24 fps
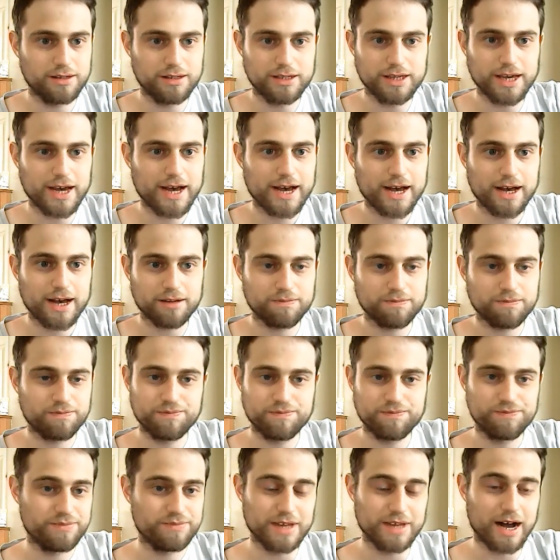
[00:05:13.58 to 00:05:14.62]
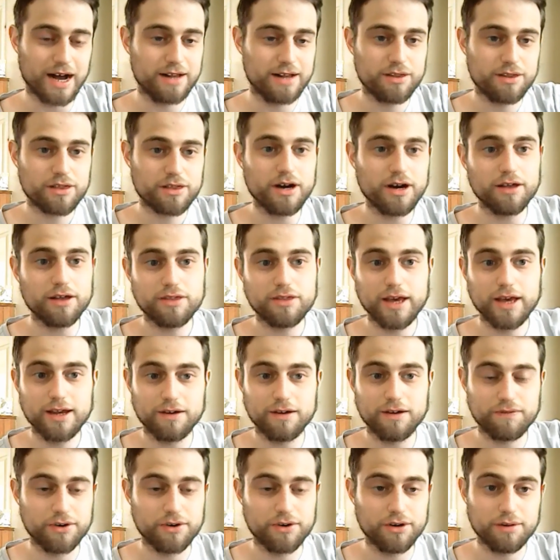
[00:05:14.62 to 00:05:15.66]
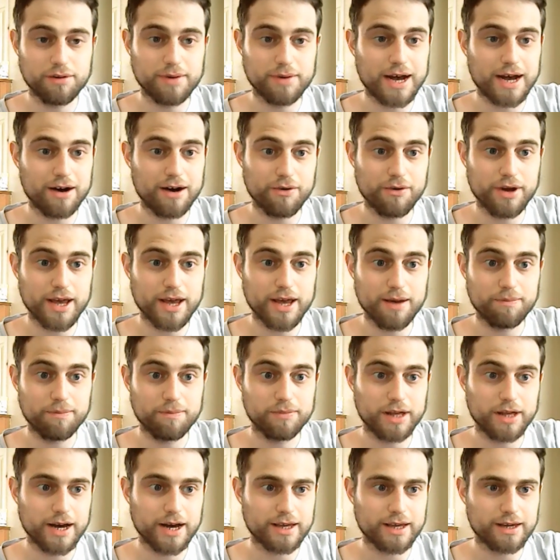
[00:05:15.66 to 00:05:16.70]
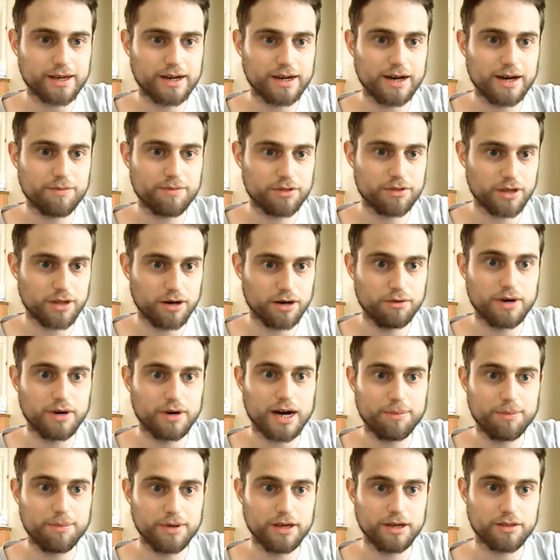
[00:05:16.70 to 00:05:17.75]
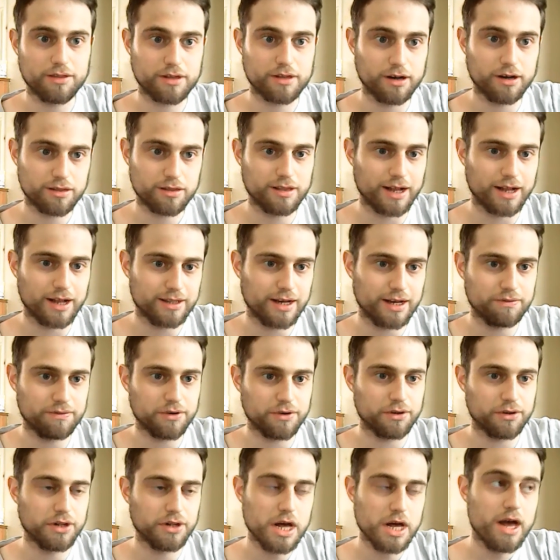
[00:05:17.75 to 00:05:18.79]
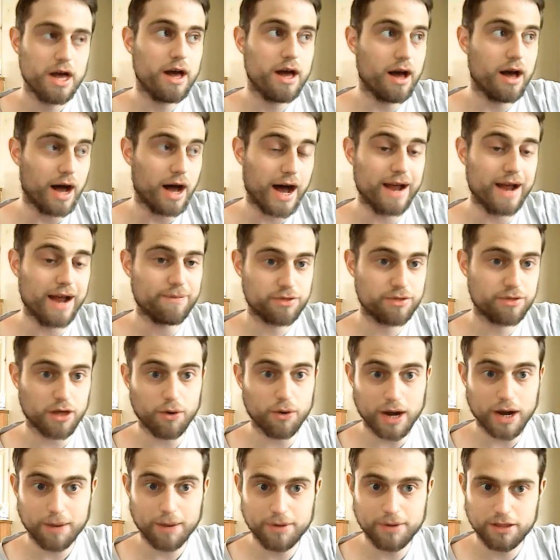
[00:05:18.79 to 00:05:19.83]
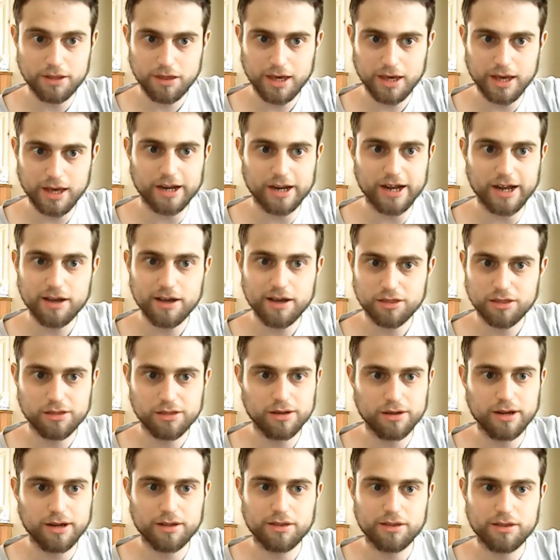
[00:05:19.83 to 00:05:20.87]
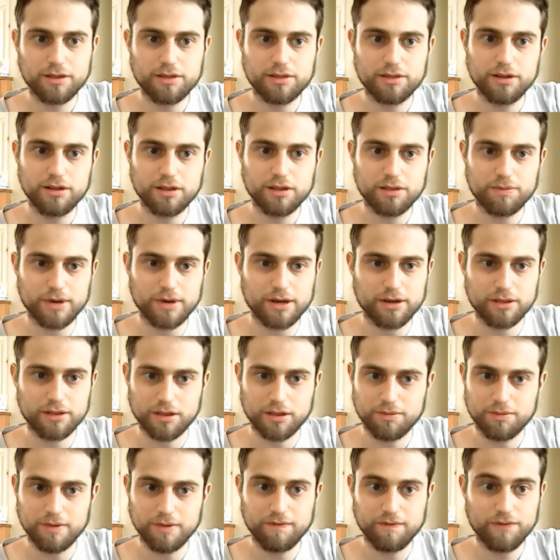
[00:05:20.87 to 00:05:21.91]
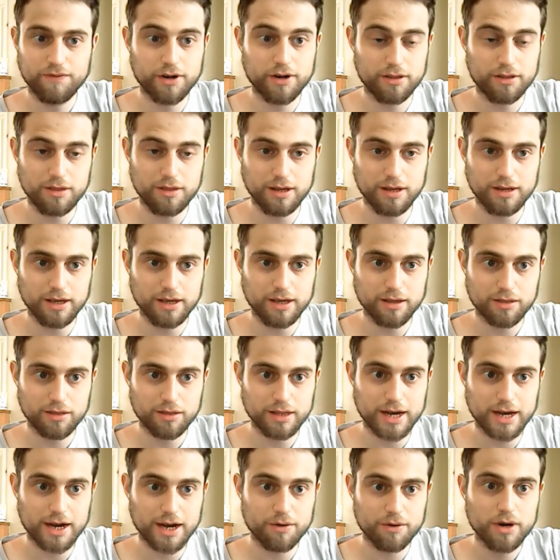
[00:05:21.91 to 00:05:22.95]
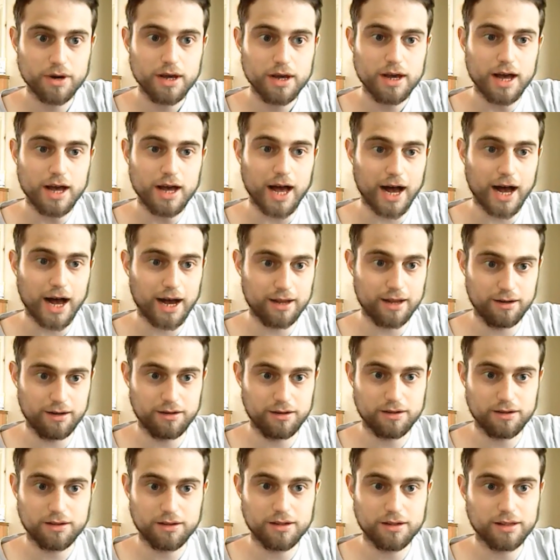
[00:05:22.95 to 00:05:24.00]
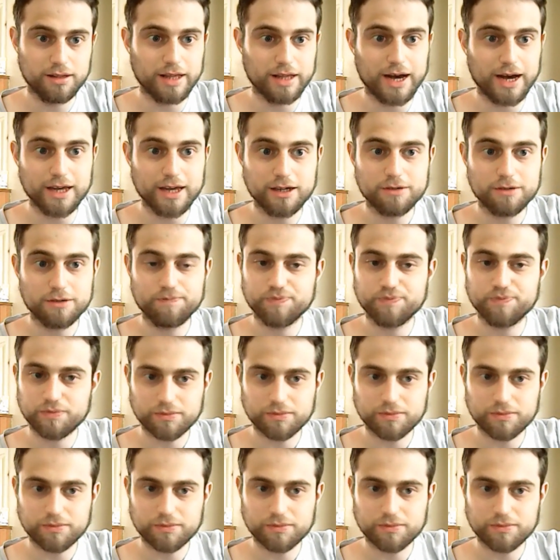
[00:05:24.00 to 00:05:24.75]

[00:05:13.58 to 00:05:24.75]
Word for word: yeah, I just can't say enough good about him. Like, and I'm so happy he's got to that level. I'm so happy is still in existence because it's been 13 years now. And like,